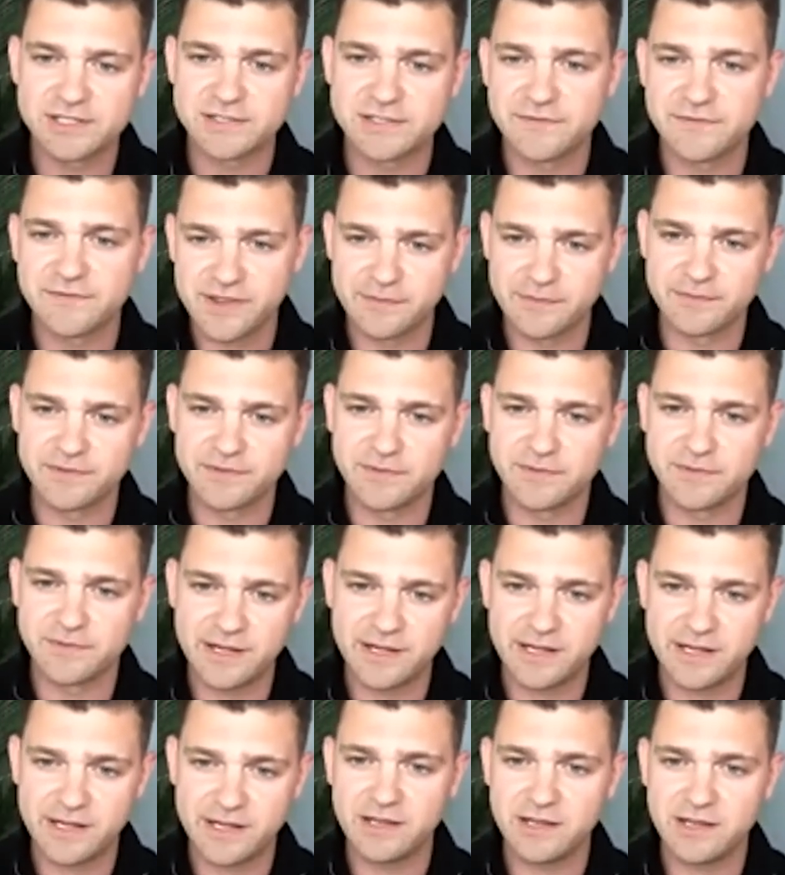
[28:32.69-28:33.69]
for them to
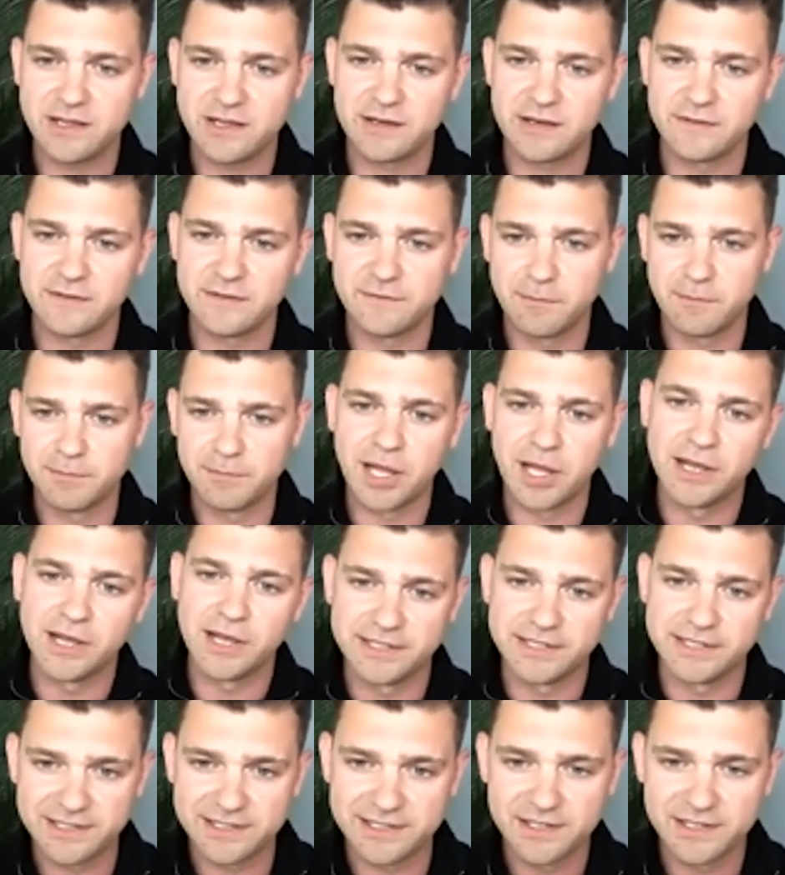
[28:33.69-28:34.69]
be kind of
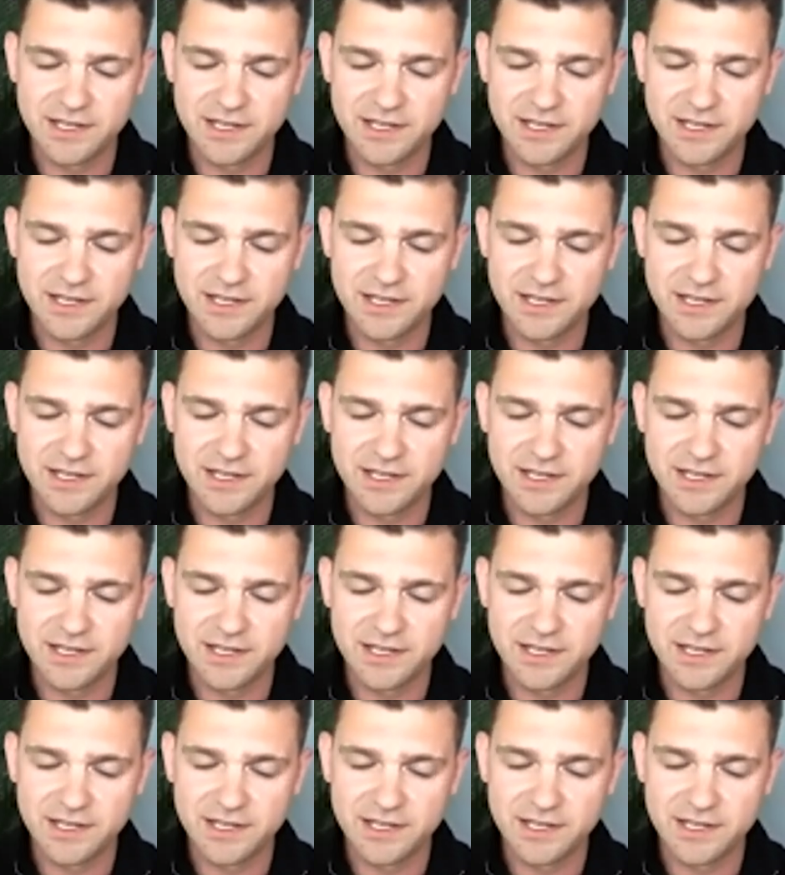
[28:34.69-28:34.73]
blinded.